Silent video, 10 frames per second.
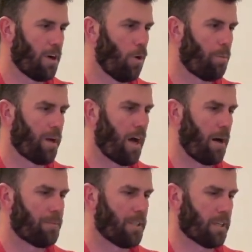open
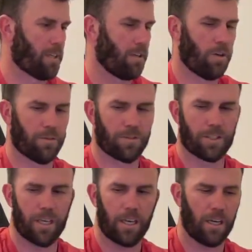Optic U F
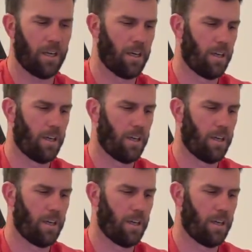C,